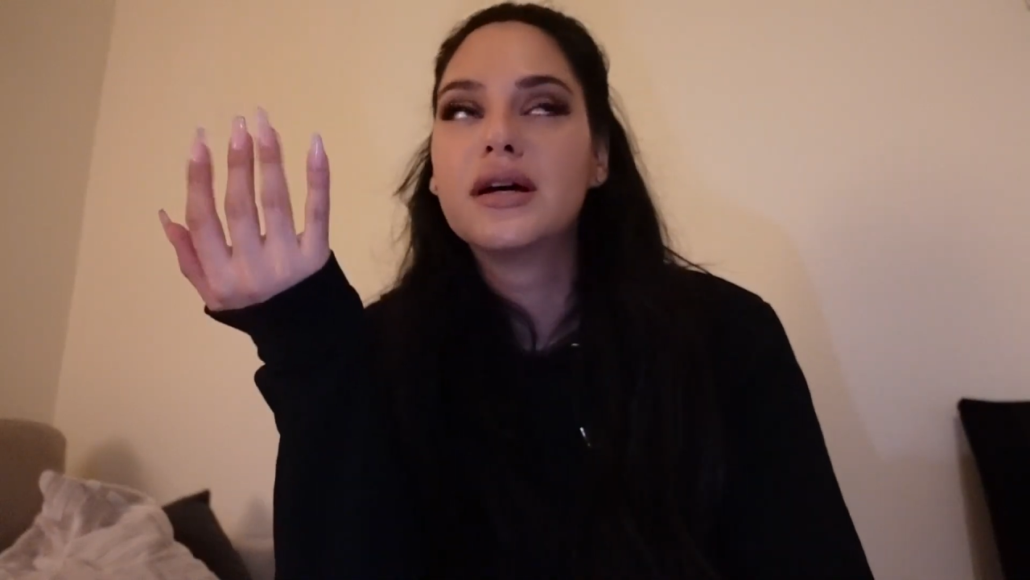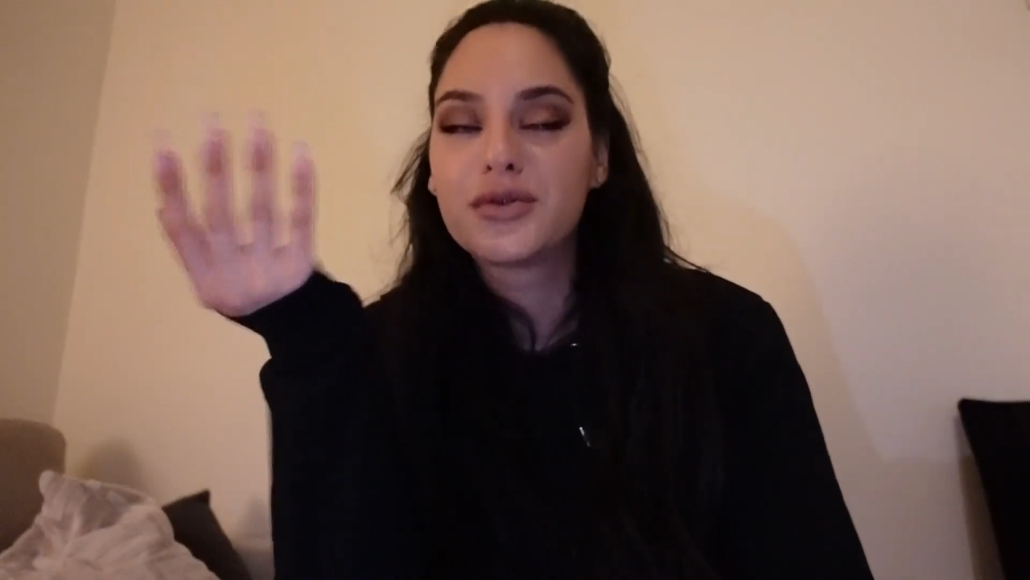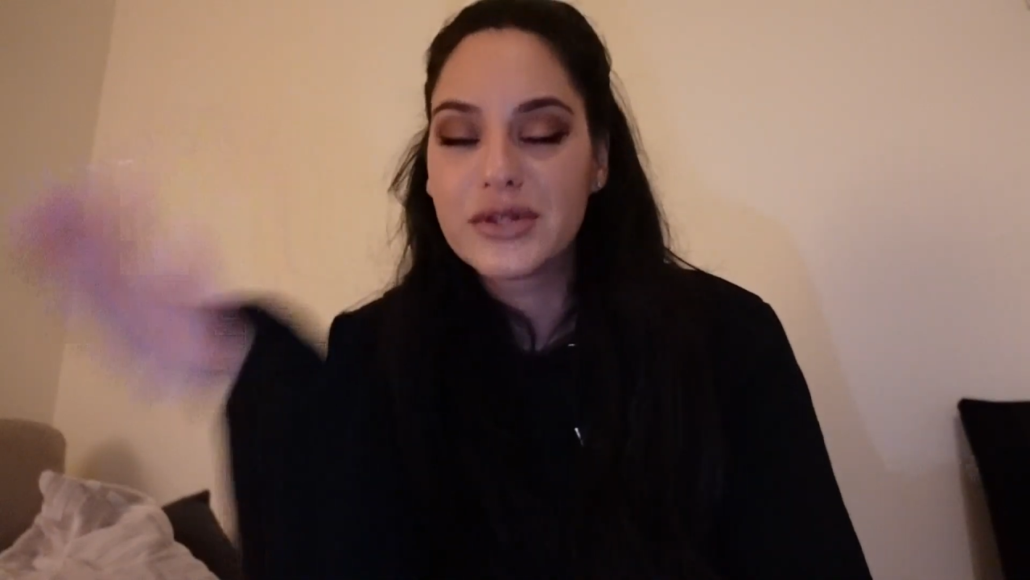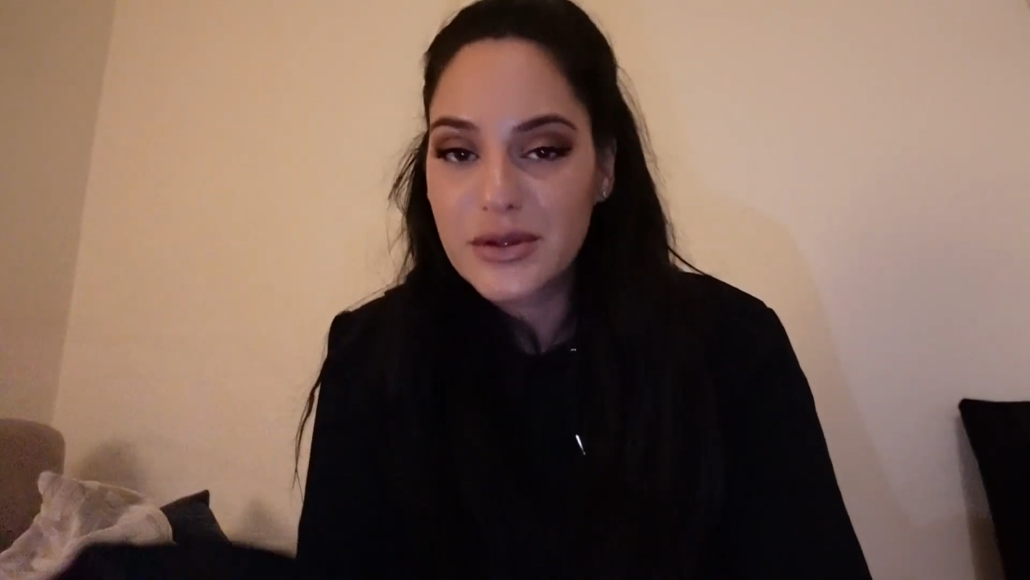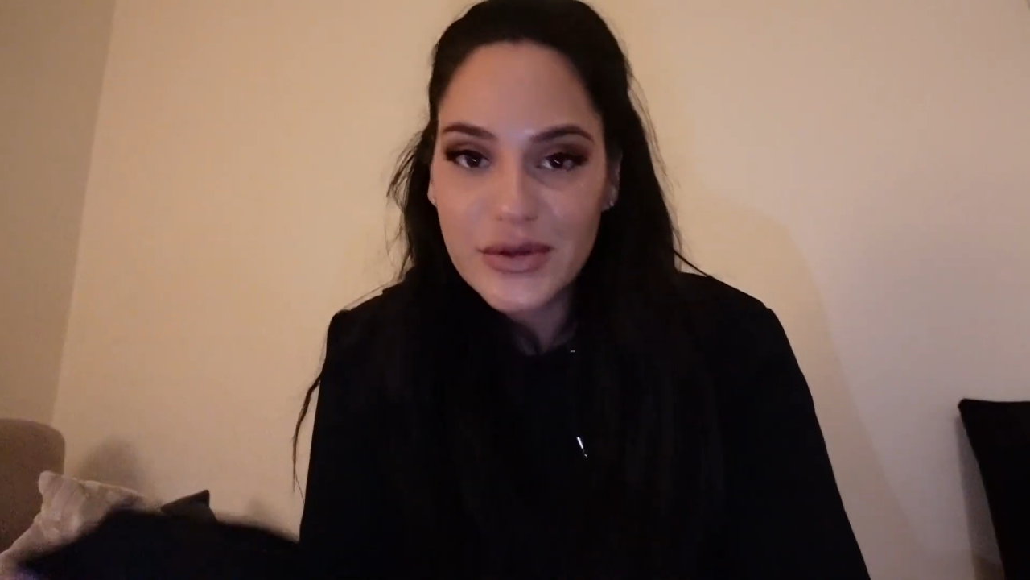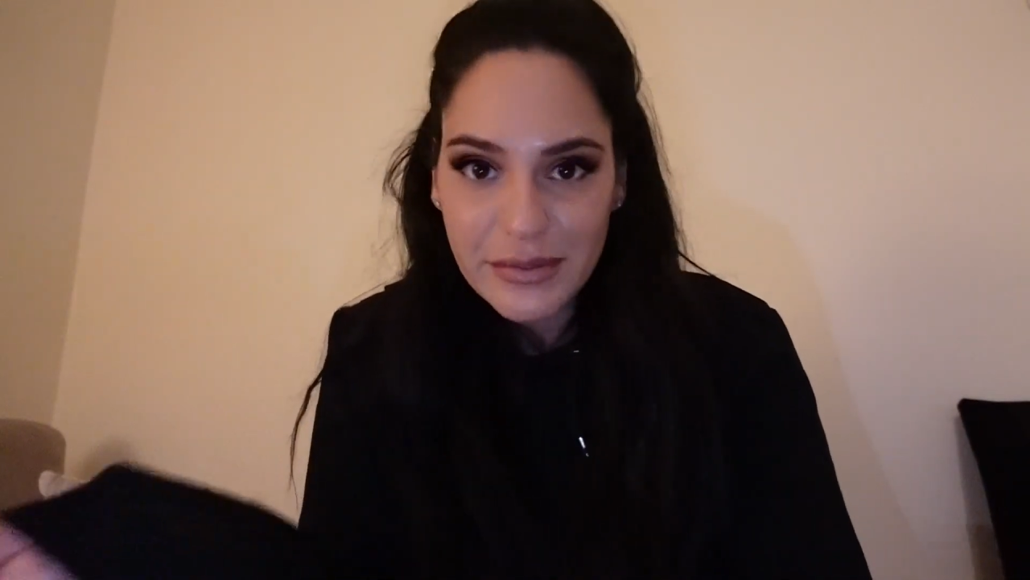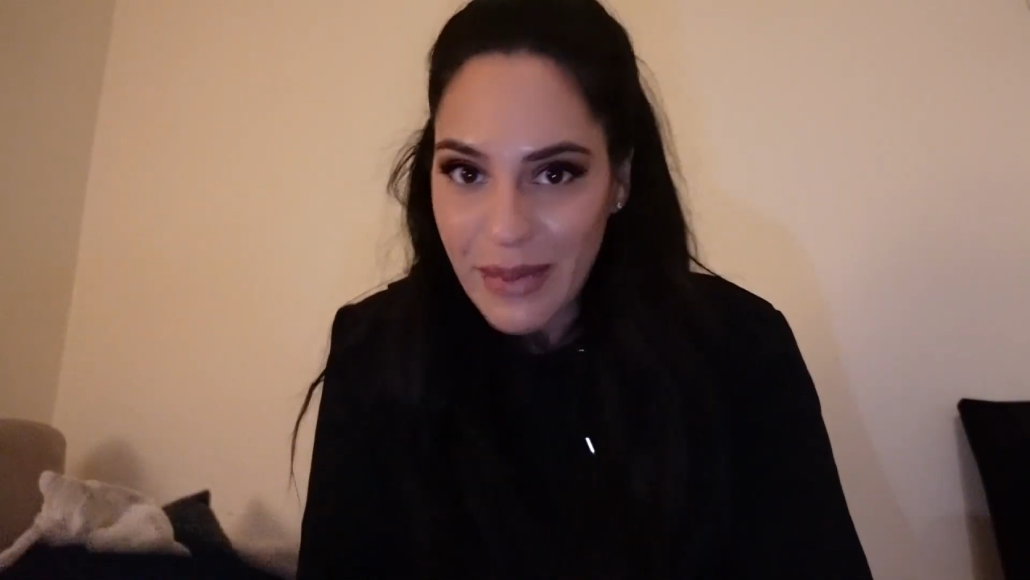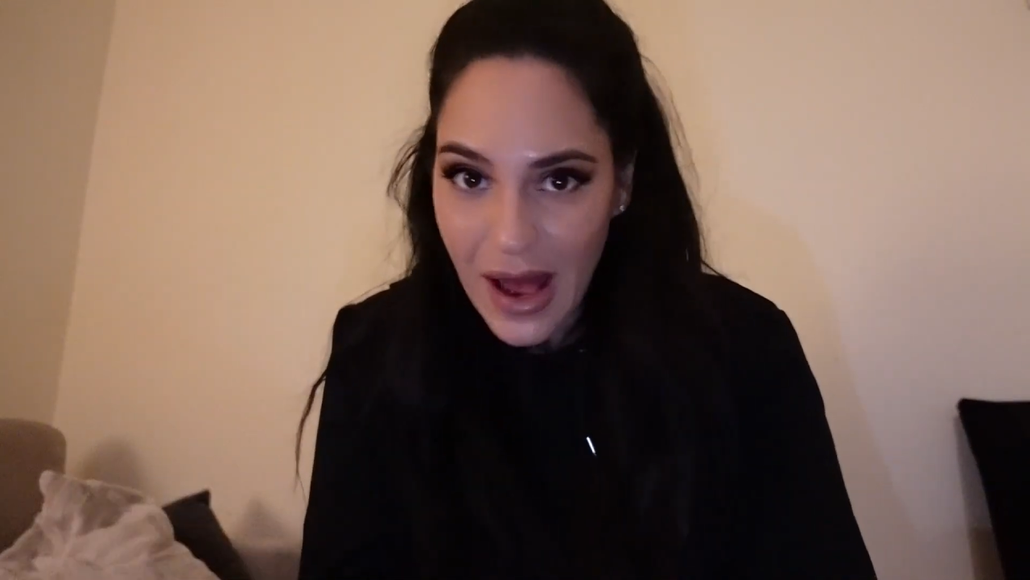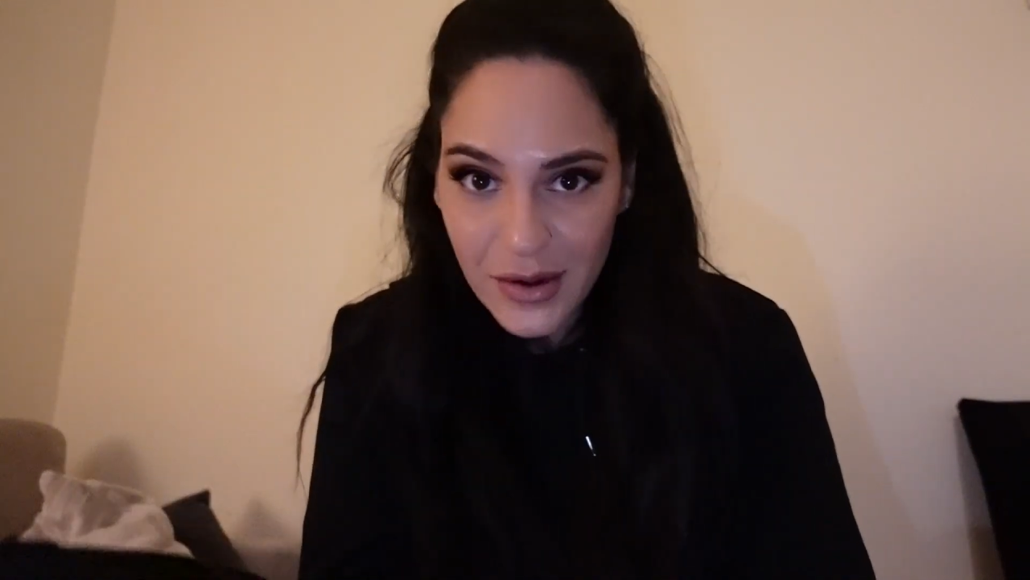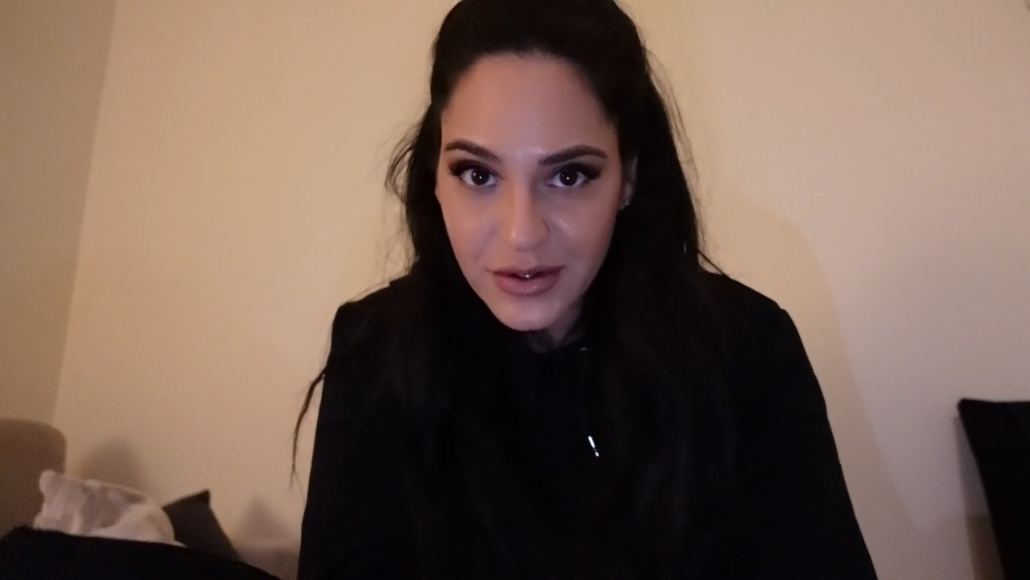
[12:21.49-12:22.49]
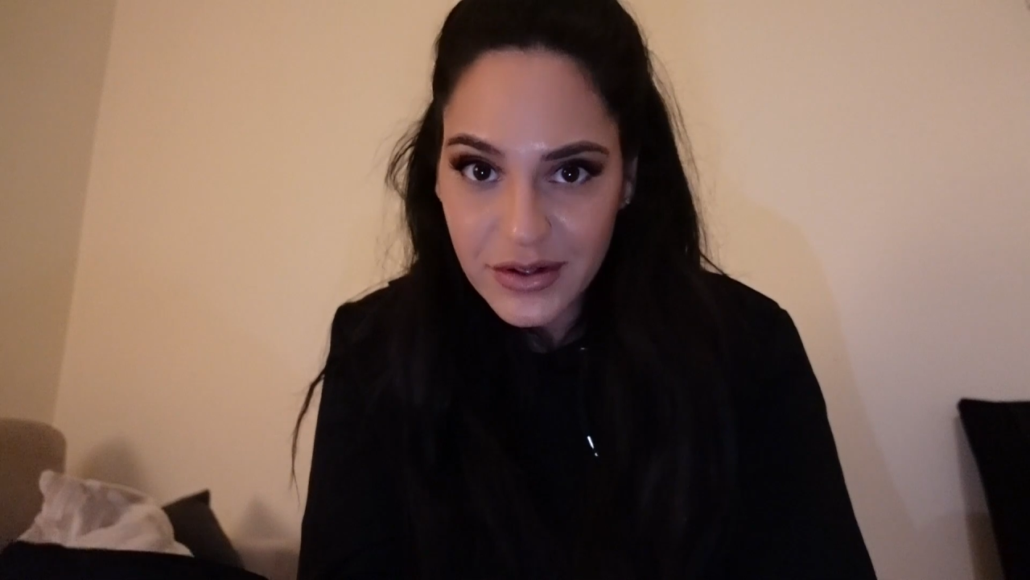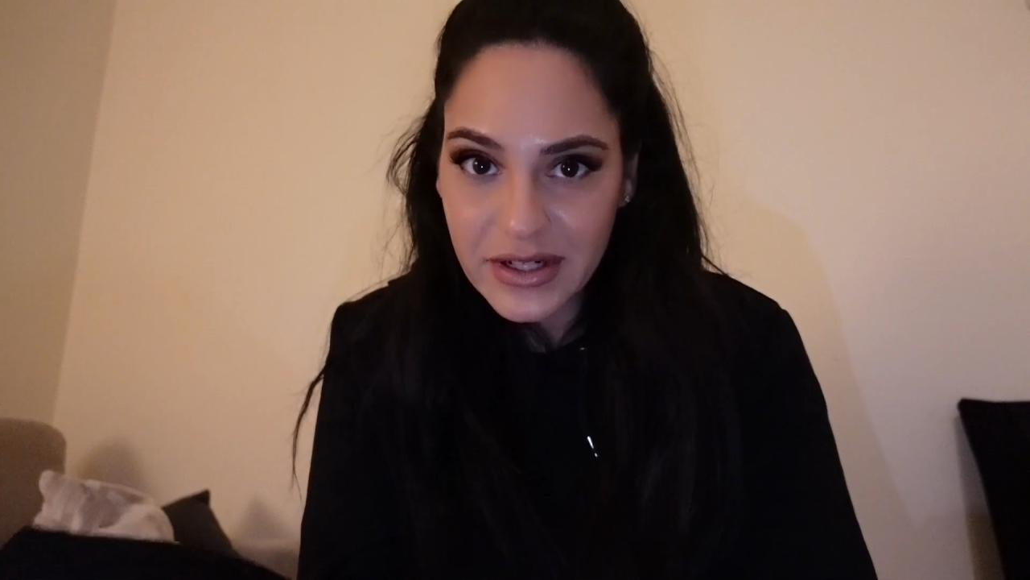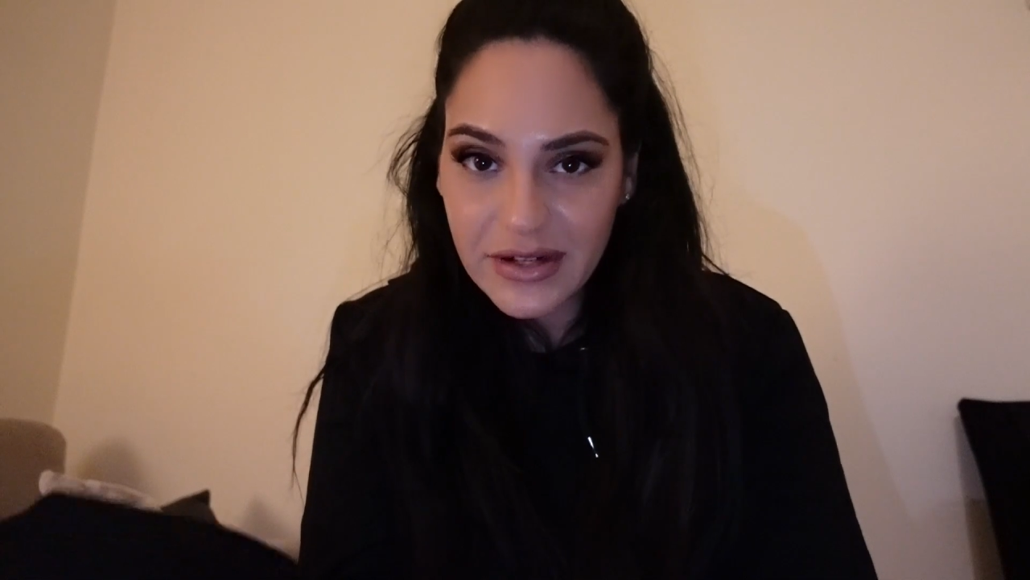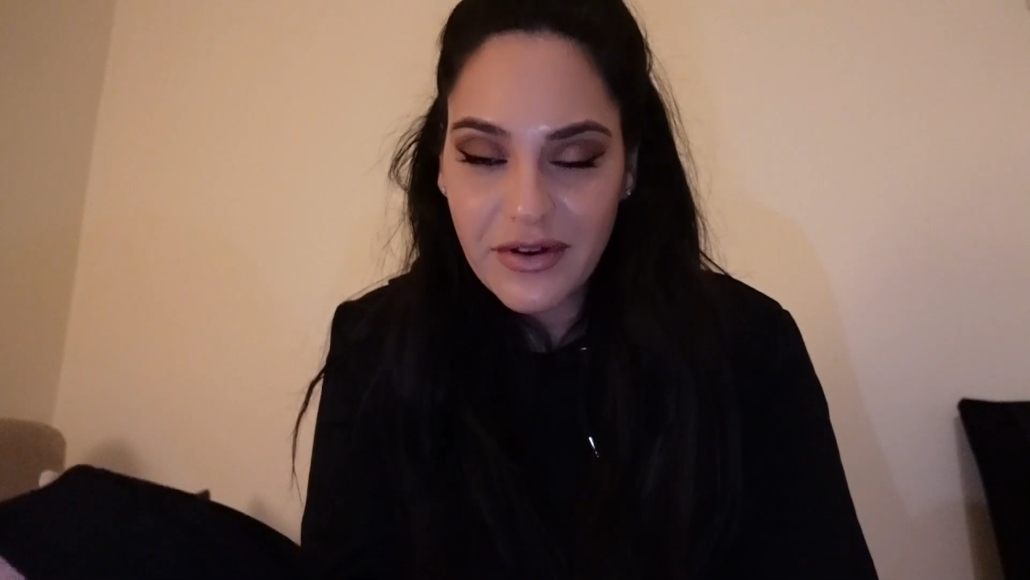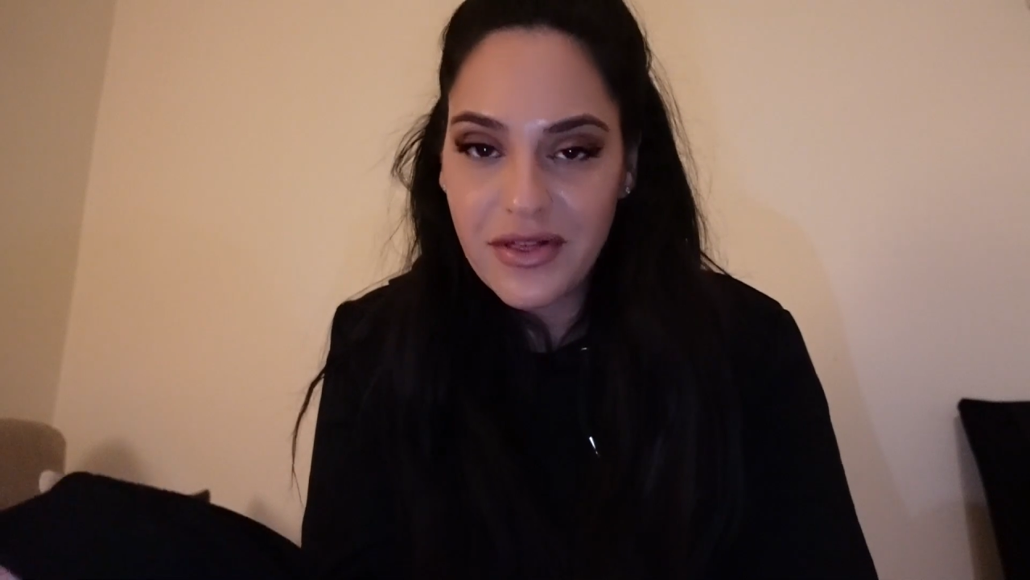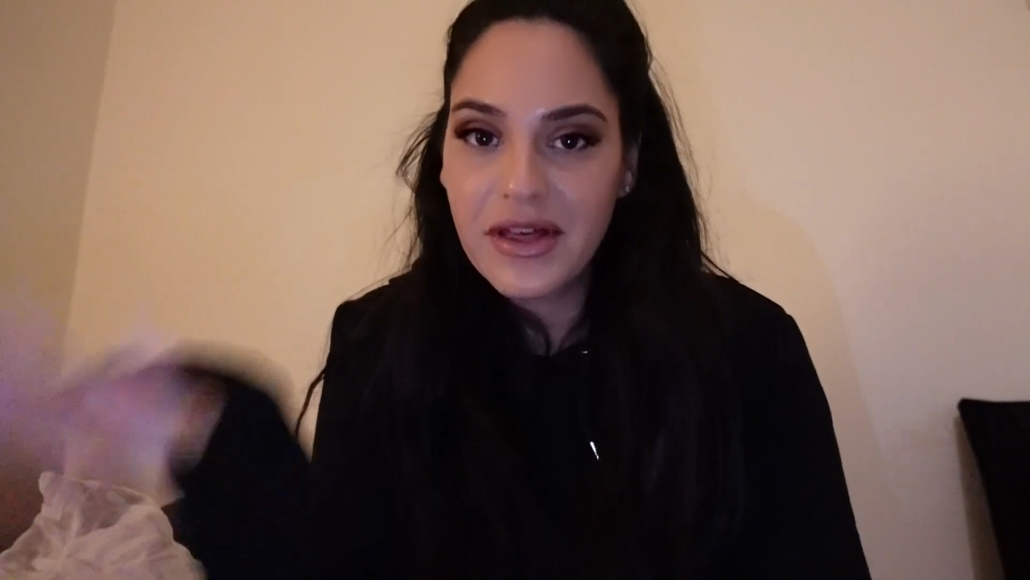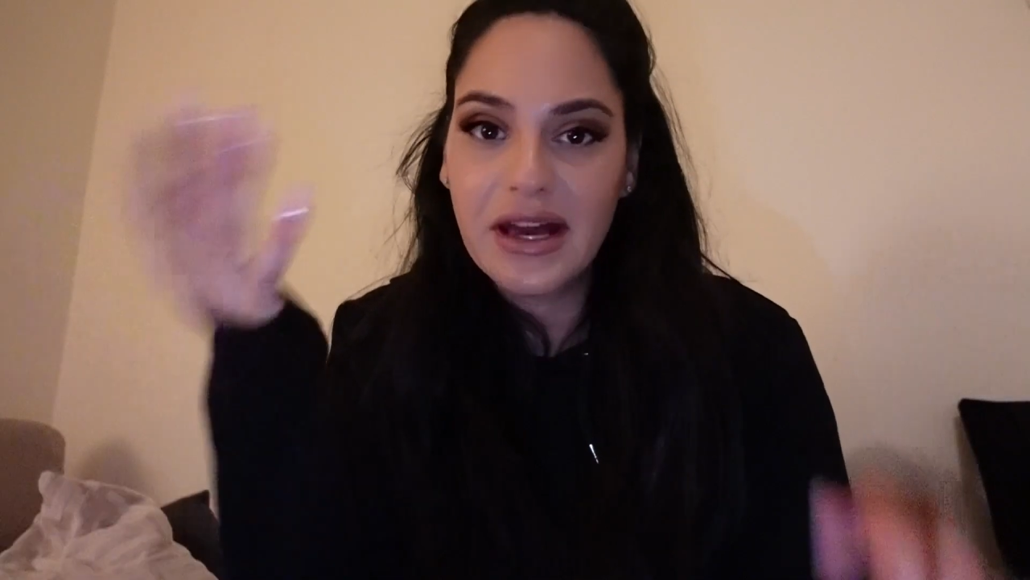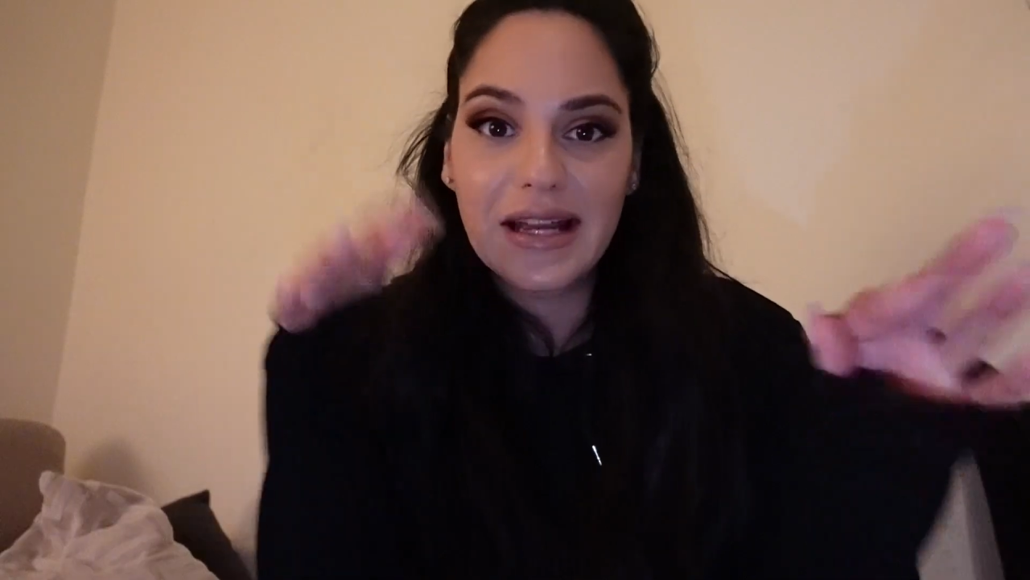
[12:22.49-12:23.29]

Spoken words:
translucent powder and everything.